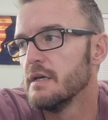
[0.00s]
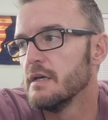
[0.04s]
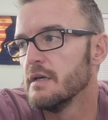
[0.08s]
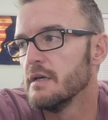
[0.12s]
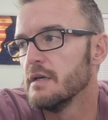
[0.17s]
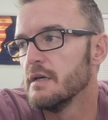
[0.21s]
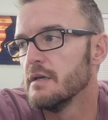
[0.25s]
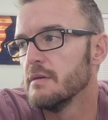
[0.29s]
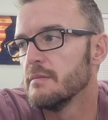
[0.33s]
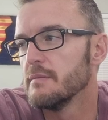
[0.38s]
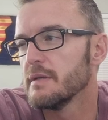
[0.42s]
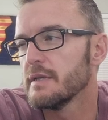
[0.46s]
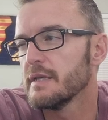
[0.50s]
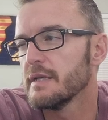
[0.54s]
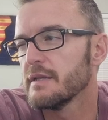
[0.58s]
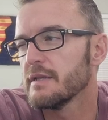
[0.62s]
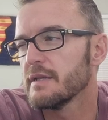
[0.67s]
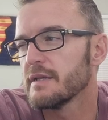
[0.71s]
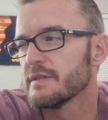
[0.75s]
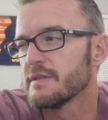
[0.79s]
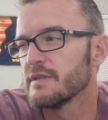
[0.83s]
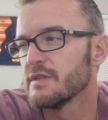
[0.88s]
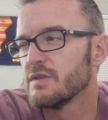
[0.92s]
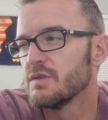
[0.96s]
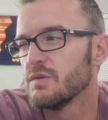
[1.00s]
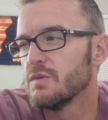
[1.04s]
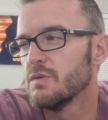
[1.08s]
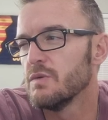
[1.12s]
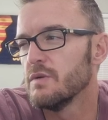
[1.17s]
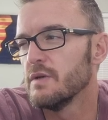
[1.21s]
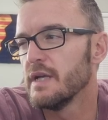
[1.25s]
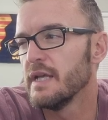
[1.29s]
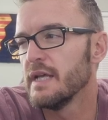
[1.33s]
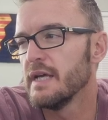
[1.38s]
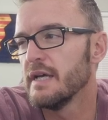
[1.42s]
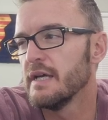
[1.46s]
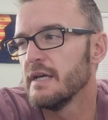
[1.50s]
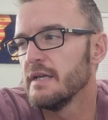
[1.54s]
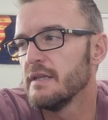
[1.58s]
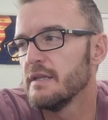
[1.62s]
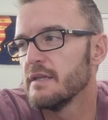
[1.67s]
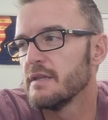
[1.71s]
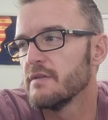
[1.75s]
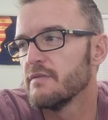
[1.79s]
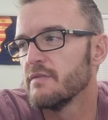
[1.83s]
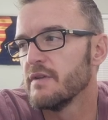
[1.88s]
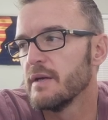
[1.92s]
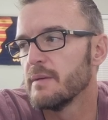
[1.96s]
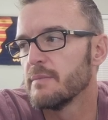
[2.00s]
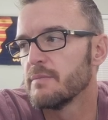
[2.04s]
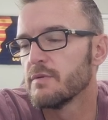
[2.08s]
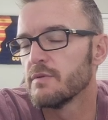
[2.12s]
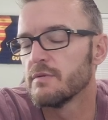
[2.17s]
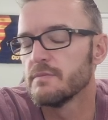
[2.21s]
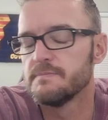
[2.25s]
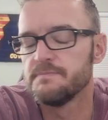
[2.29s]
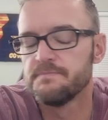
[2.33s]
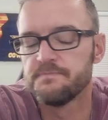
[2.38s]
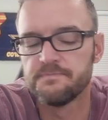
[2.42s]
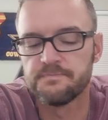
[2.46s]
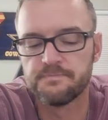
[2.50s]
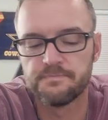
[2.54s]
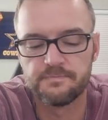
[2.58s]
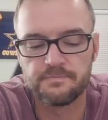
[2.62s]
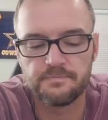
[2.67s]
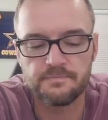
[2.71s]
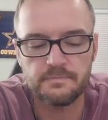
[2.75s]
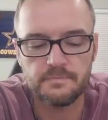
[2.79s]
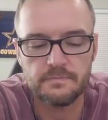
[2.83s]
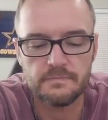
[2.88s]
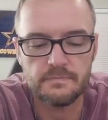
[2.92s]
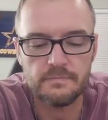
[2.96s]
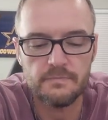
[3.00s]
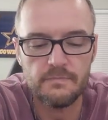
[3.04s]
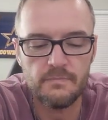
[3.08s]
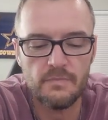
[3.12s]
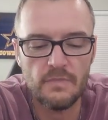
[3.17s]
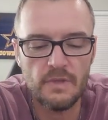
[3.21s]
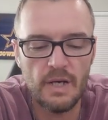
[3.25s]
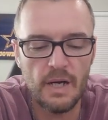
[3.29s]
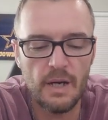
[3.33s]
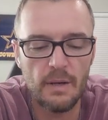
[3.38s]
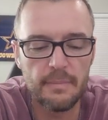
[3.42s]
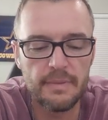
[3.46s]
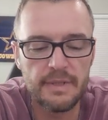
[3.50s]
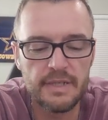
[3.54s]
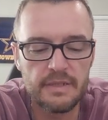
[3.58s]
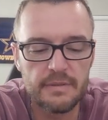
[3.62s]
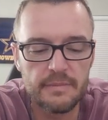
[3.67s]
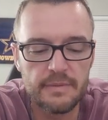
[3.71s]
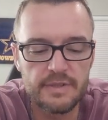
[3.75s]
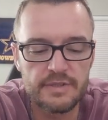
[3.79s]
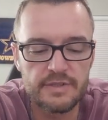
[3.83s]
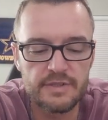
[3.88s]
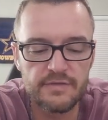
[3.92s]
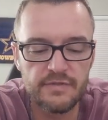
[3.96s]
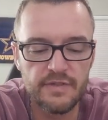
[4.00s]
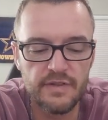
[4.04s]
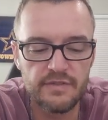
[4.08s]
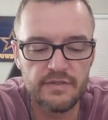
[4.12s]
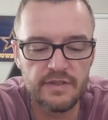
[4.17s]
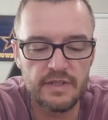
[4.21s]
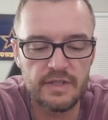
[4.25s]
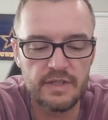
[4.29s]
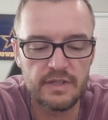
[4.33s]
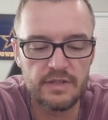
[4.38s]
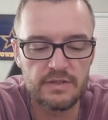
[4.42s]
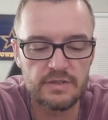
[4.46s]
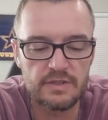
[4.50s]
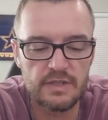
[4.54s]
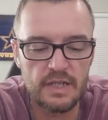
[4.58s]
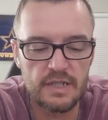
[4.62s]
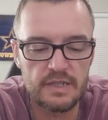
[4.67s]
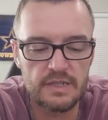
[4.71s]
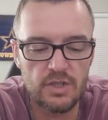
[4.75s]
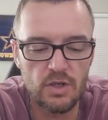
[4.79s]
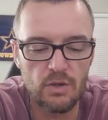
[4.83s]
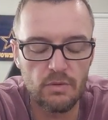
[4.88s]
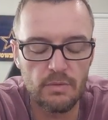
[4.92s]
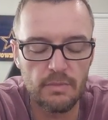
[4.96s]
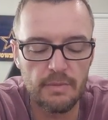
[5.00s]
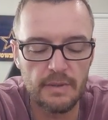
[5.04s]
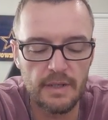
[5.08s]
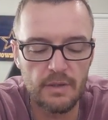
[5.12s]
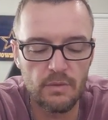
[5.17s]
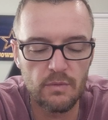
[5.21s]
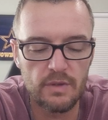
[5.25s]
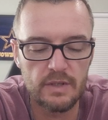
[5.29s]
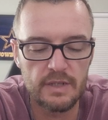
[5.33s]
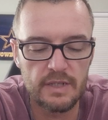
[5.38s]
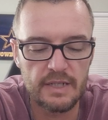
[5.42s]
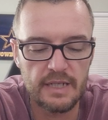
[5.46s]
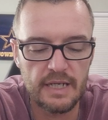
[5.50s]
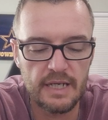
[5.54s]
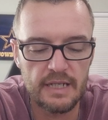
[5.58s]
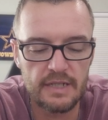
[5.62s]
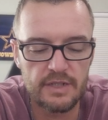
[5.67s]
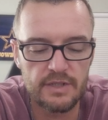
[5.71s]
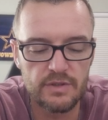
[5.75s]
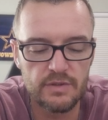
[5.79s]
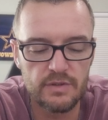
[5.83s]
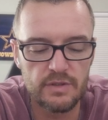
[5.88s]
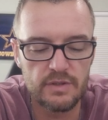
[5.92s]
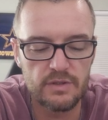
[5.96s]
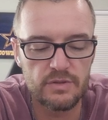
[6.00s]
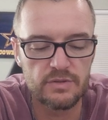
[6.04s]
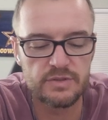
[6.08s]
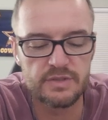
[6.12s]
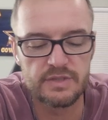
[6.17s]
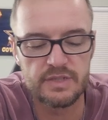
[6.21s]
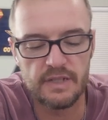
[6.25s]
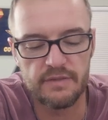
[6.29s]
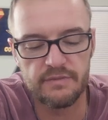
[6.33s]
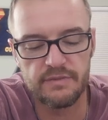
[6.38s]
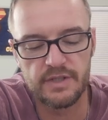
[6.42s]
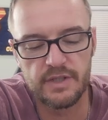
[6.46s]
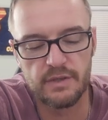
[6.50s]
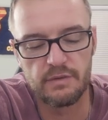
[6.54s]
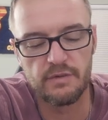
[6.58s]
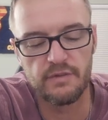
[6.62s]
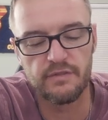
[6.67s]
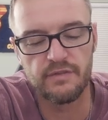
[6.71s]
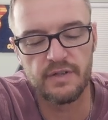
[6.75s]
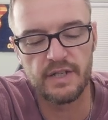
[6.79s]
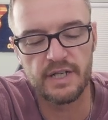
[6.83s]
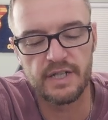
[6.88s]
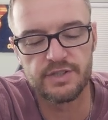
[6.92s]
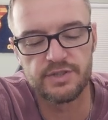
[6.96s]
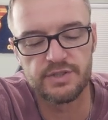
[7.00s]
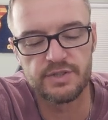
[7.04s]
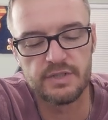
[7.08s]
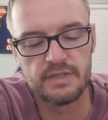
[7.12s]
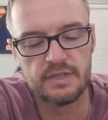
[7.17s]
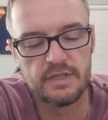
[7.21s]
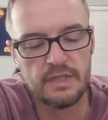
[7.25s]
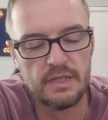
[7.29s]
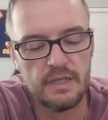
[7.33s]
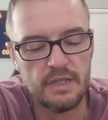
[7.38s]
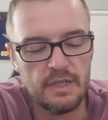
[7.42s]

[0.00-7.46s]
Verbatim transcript: Um, I think like the 28th of April. I'll be in the business 15 years in October, but I wanted to kind of do a little seven-year reflection.